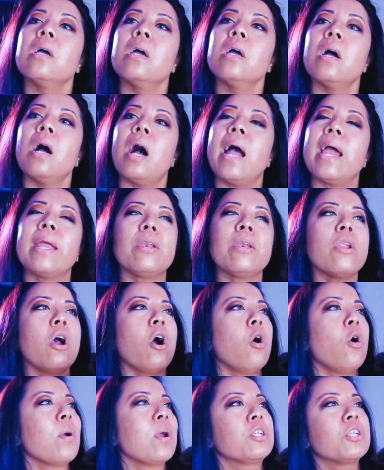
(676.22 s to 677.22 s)
I
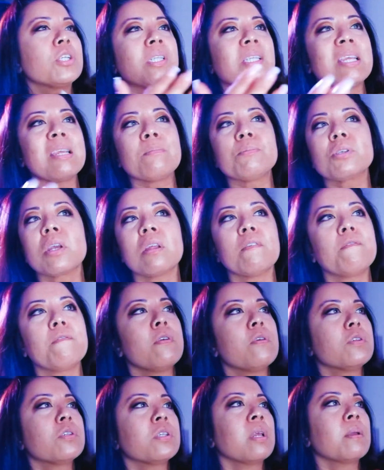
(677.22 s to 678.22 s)
know it just seems
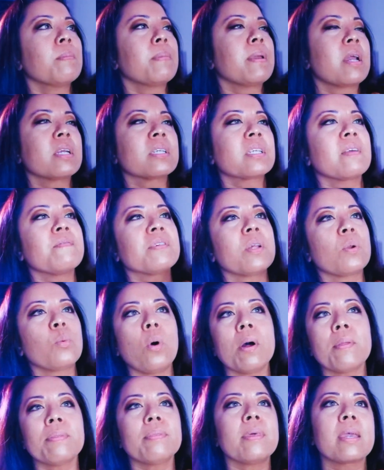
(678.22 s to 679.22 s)
confusing because I've said
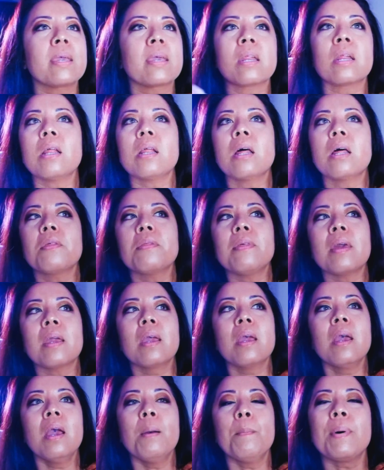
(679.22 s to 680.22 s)
one thing and another thing,
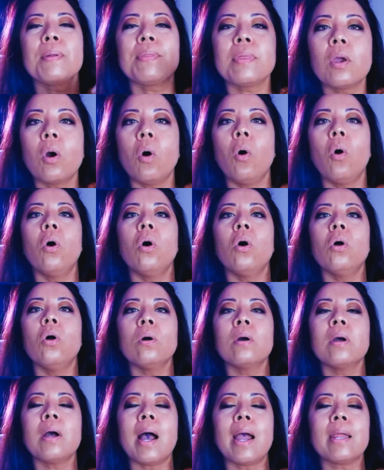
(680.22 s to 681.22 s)
but they all
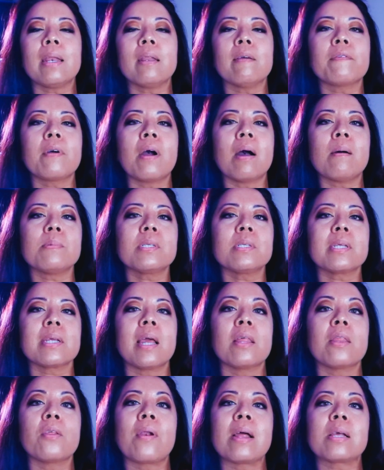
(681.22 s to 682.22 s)
kind of come
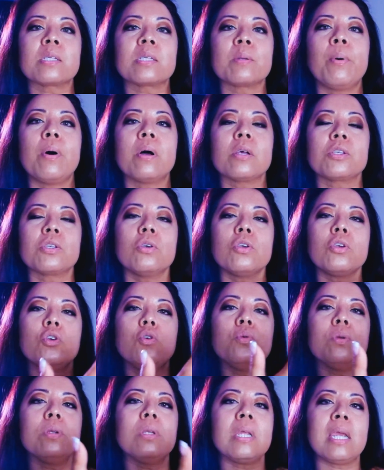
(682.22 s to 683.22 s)
together as a puzzle. You
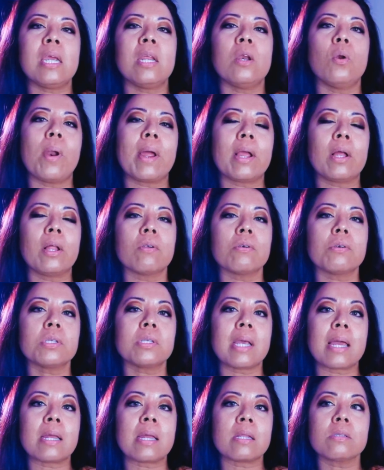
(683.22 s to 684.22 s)
need regular
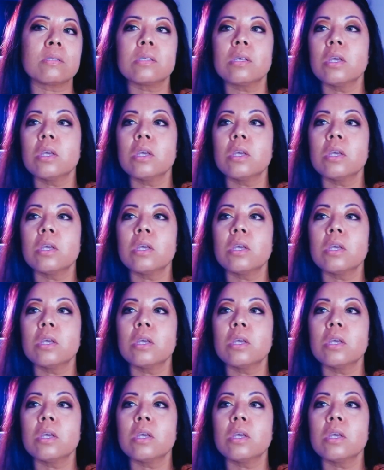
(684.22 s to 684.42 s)
sends,